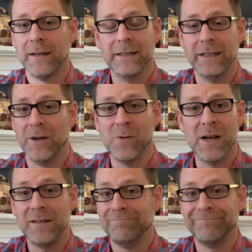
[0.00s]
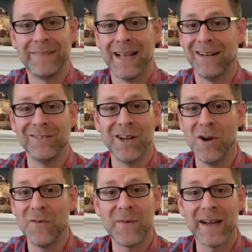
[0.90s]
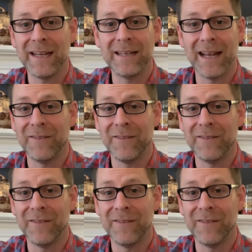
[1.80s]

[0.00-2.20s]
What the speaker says: you know what, I don't know if I can